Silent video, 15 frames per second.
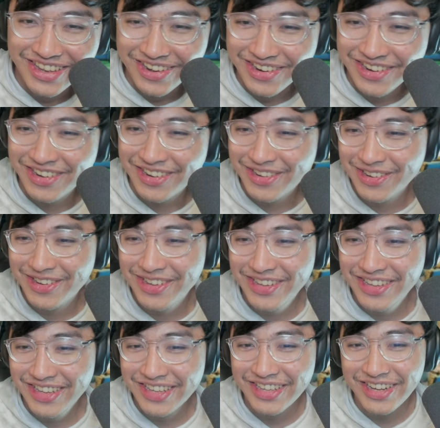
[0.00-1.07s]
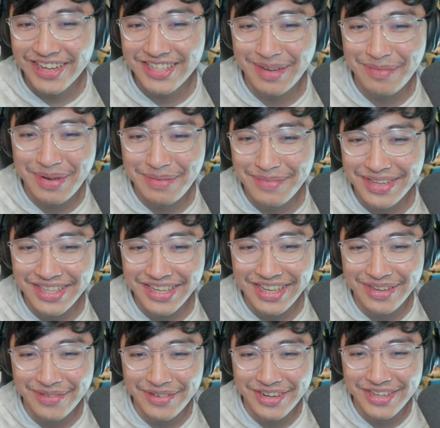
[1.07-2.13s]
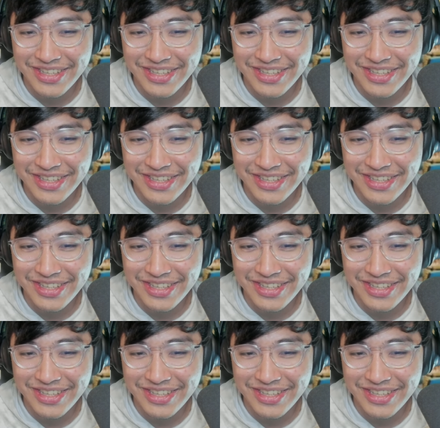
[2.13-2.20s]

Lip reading: Toro! Got someone missing you very